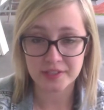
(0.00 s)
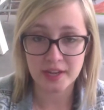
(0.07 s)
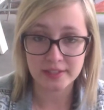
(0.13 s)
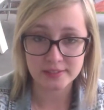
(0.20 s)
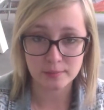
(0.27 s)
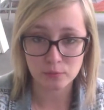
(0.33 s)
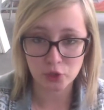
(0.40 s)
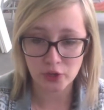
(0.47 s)
Yes,
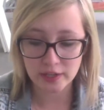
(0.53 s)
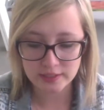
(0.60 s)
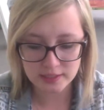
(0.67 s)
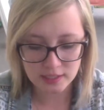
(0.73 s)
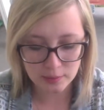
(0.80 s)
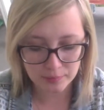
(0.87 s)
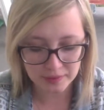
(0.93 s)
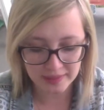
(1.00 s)
I'm
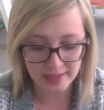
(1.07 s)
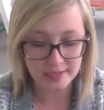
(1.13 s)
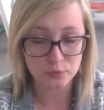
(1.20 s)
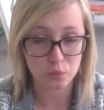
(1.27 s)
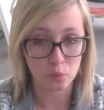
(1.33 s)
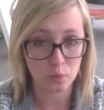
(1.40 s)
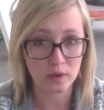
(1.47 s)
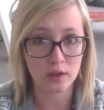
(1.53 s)
crazy, but that is
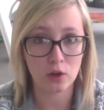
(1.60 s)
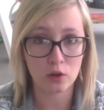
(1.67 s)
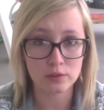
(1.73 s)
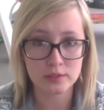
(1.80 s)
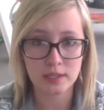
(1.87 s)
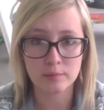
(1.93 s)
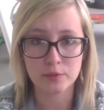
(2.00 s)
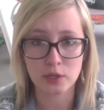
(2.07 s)
what we all
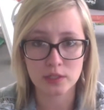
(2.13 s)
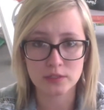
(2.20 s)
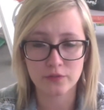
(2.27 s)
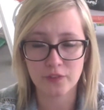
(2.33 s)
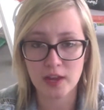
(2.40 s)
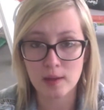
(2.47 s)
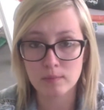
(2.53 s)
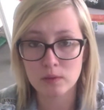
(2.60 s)
named her as a
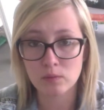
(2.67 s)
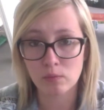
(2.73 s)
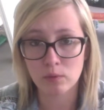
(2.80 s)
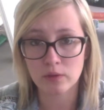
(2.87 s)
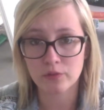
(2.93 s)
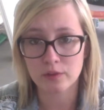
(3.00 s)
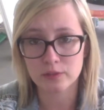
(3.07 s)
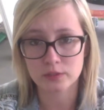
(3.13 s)
family when we
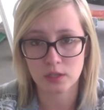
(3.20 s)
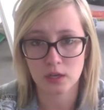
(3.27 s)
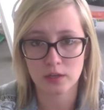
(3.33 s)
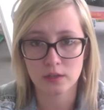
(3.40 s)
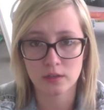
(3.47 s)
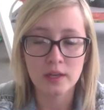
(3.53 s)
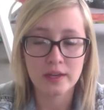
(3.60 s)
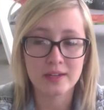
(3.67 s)
first got her.